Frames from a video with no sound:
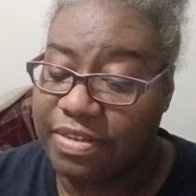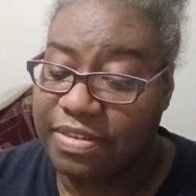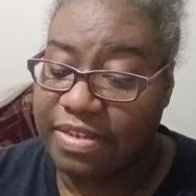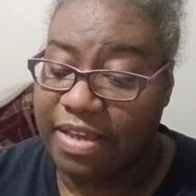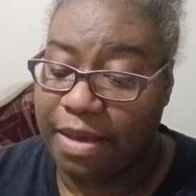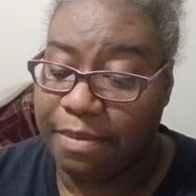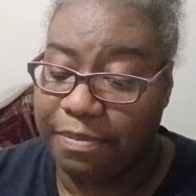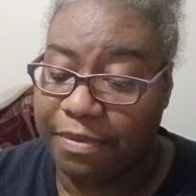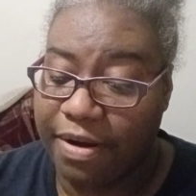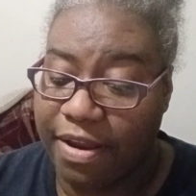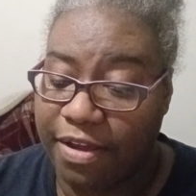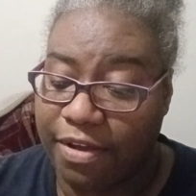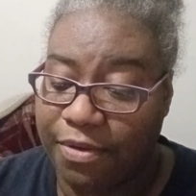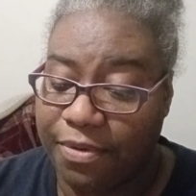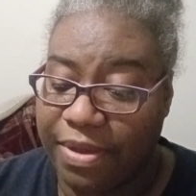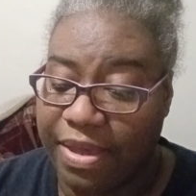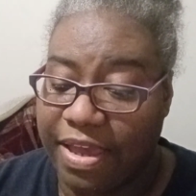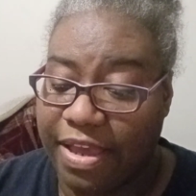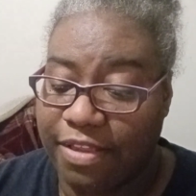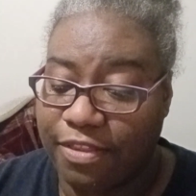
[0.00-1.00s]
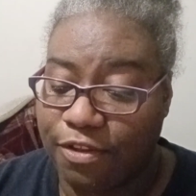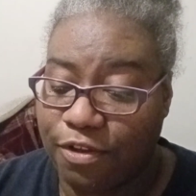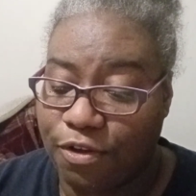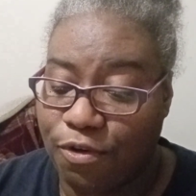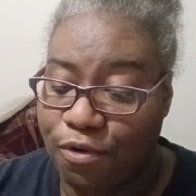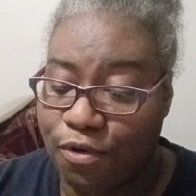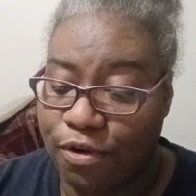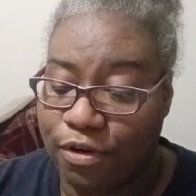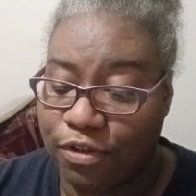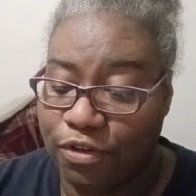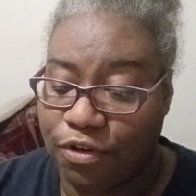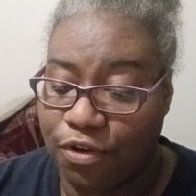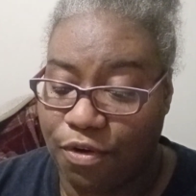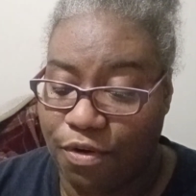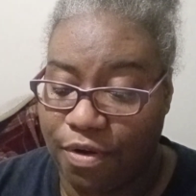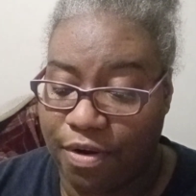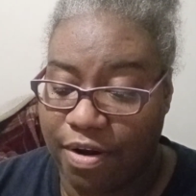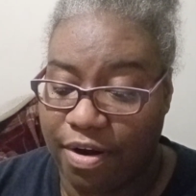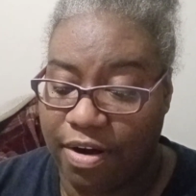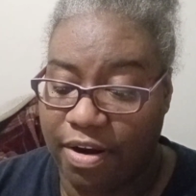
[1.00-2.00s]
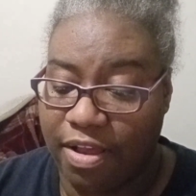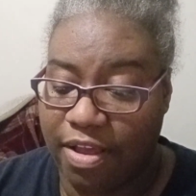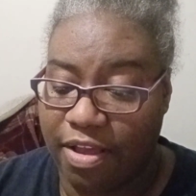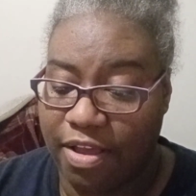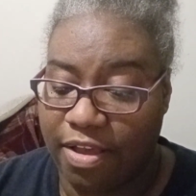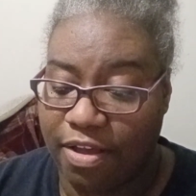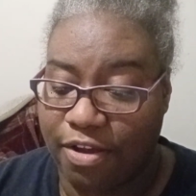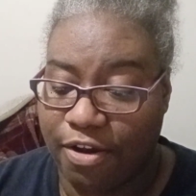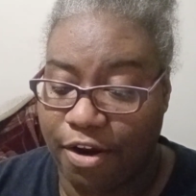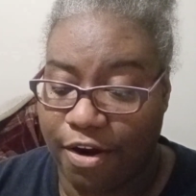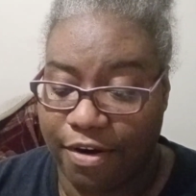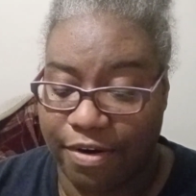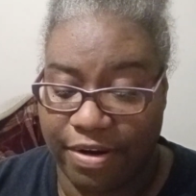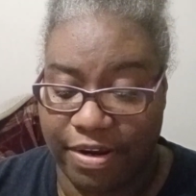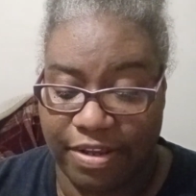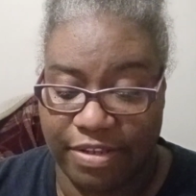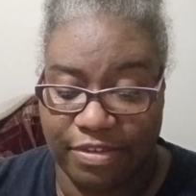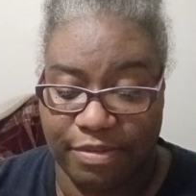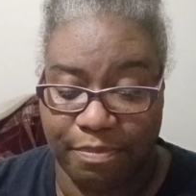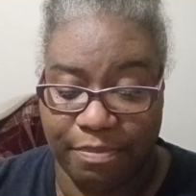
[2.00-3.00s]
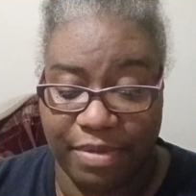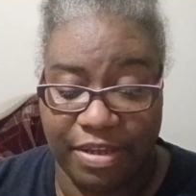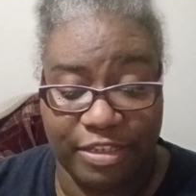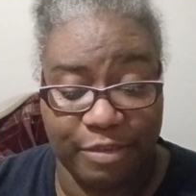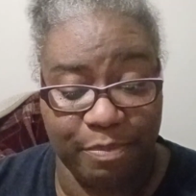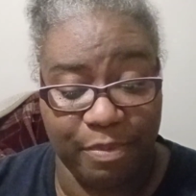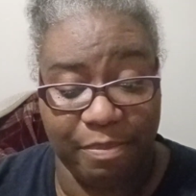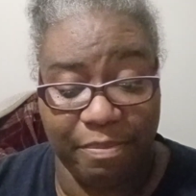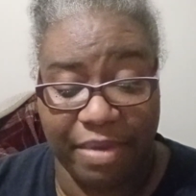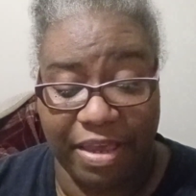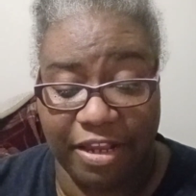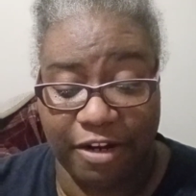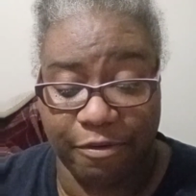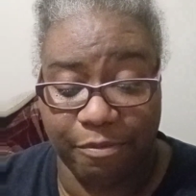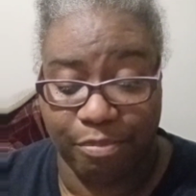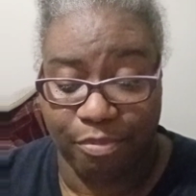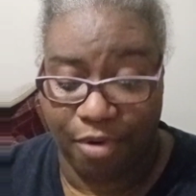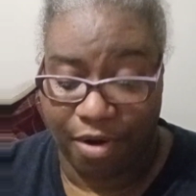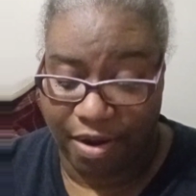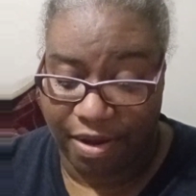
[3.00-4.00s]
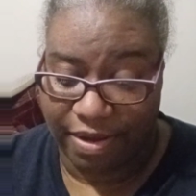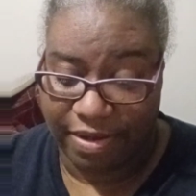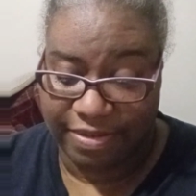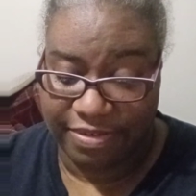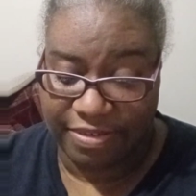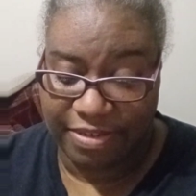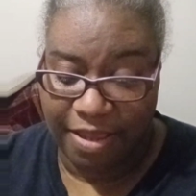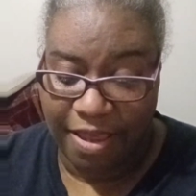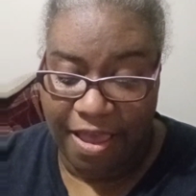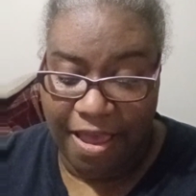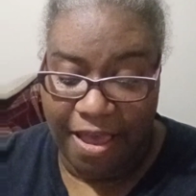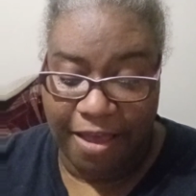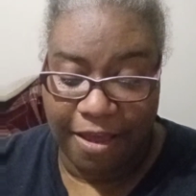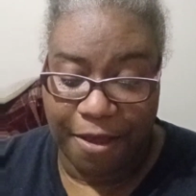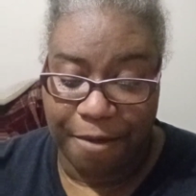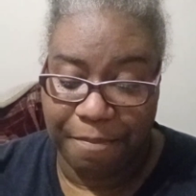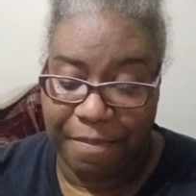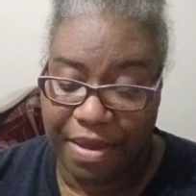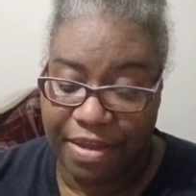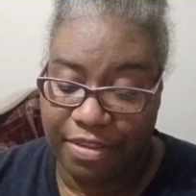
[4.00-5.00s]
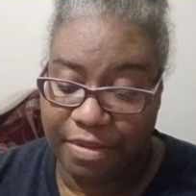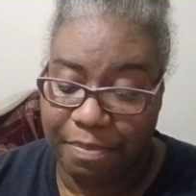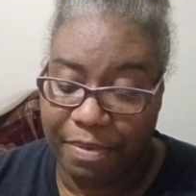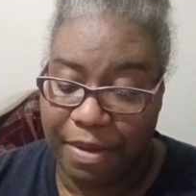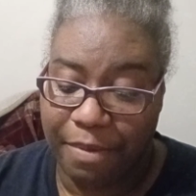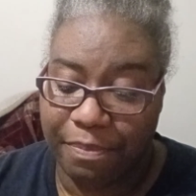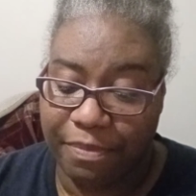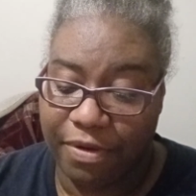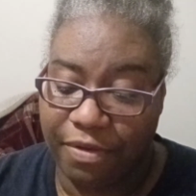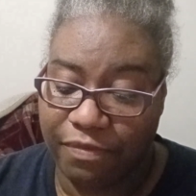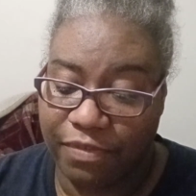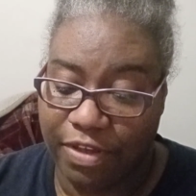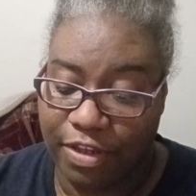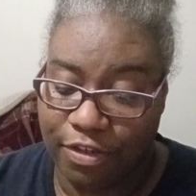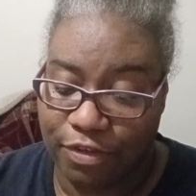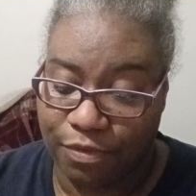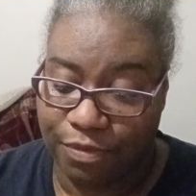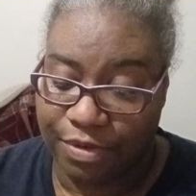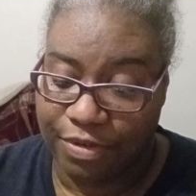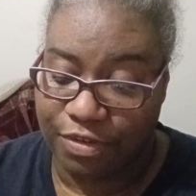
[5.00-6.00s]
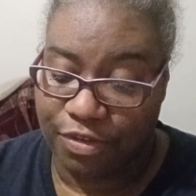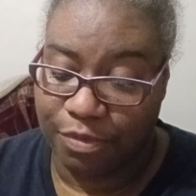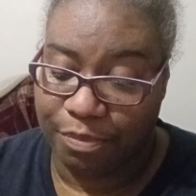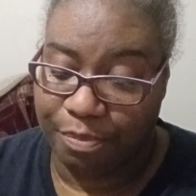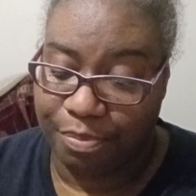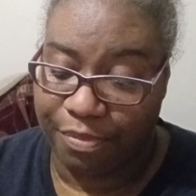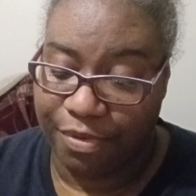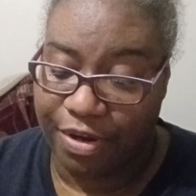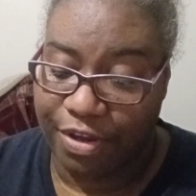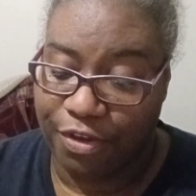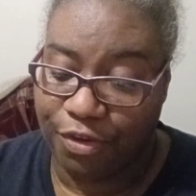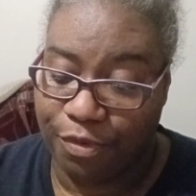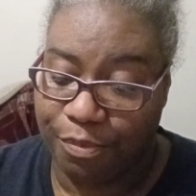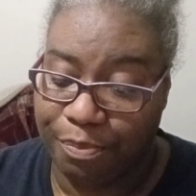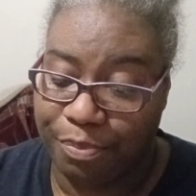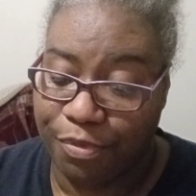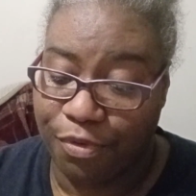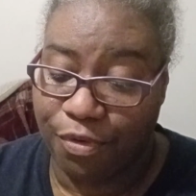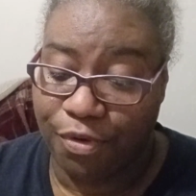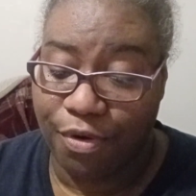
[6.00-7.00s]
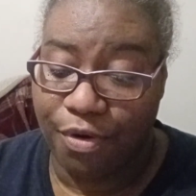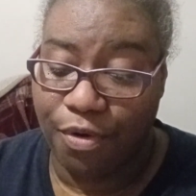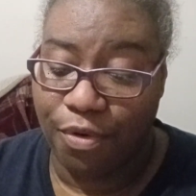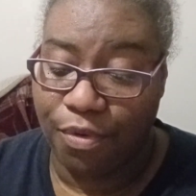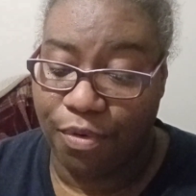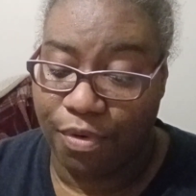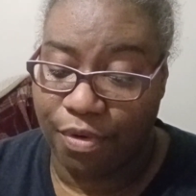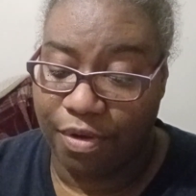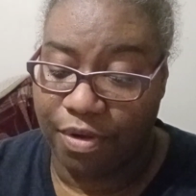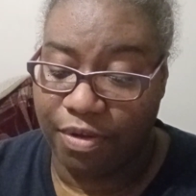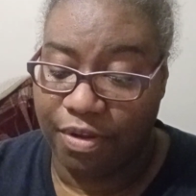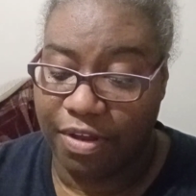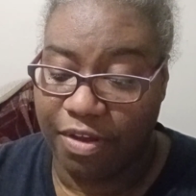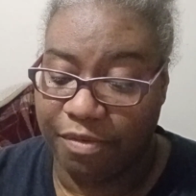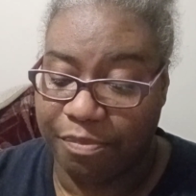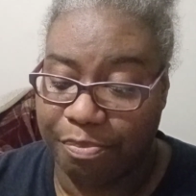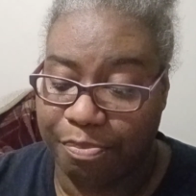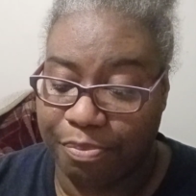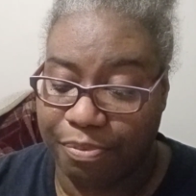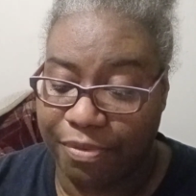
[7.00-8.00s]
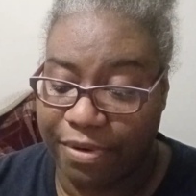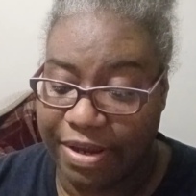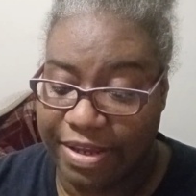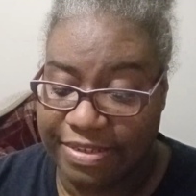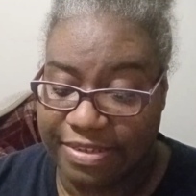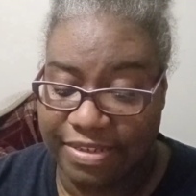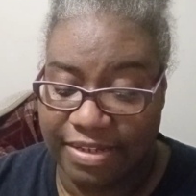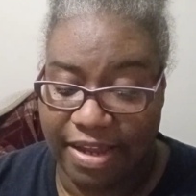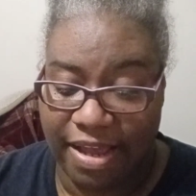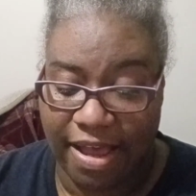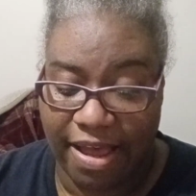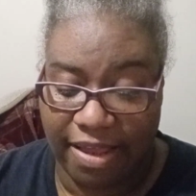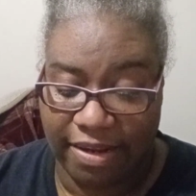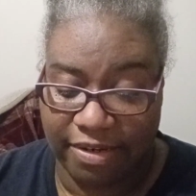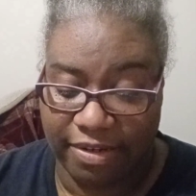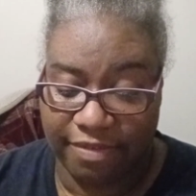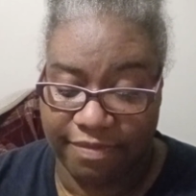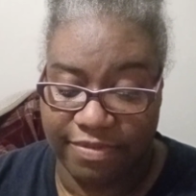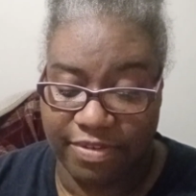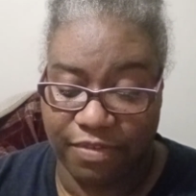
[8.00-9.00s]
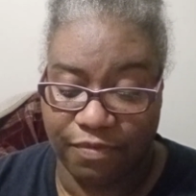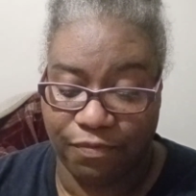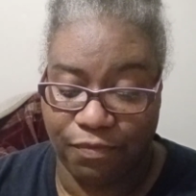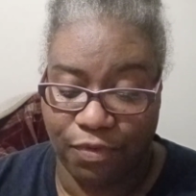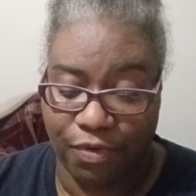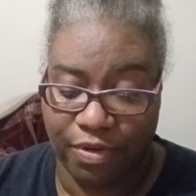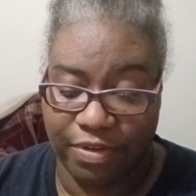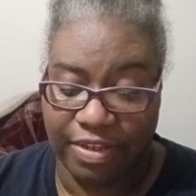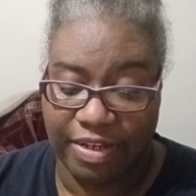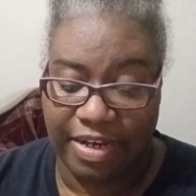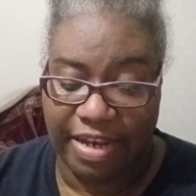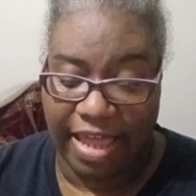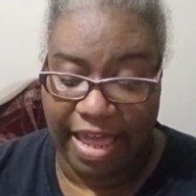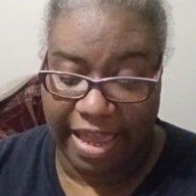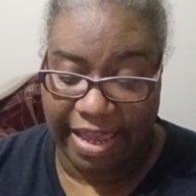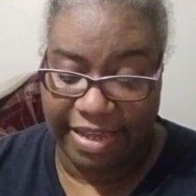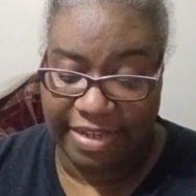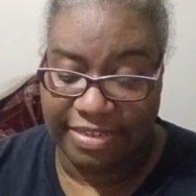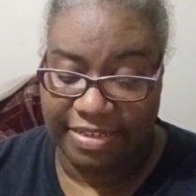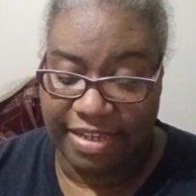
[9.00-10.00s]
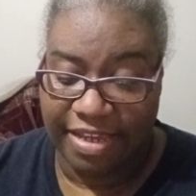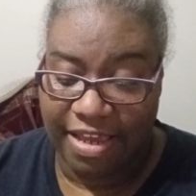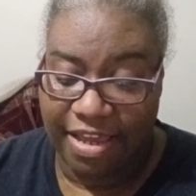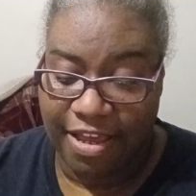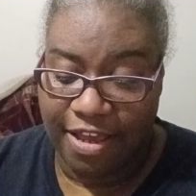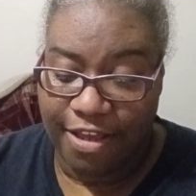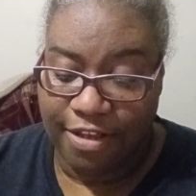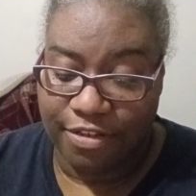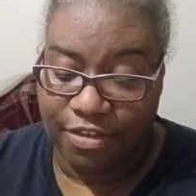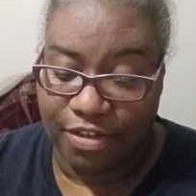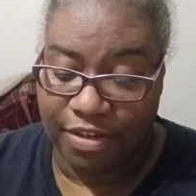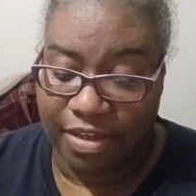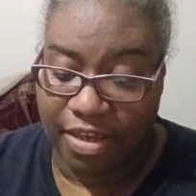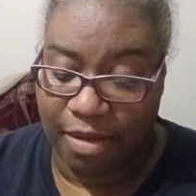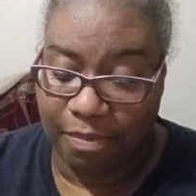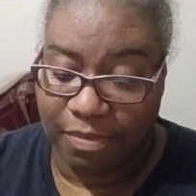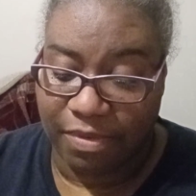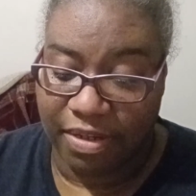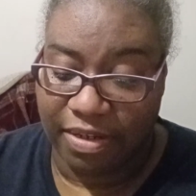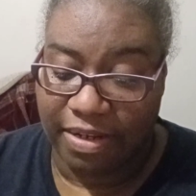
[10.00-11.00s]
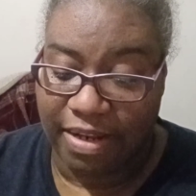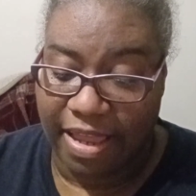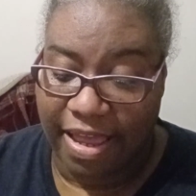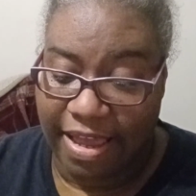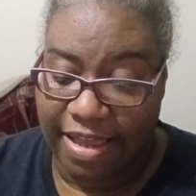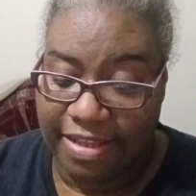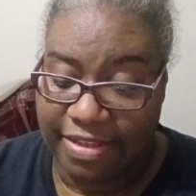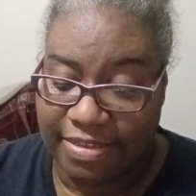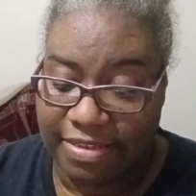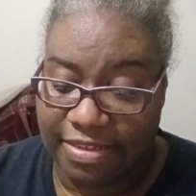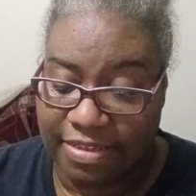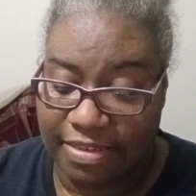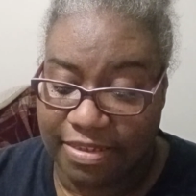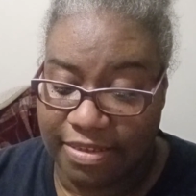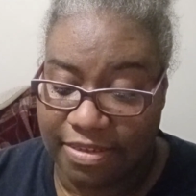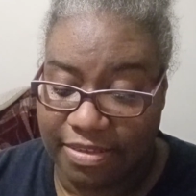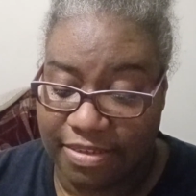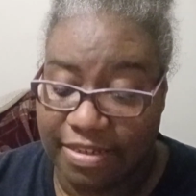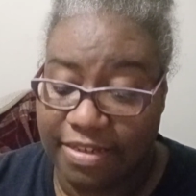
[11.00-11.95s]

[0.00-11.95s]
the tabernacle and the courtyard curtains, must be made of bronze. Command the people of Israel to bring you pure oil of pressed olives for the light, to keep the lamps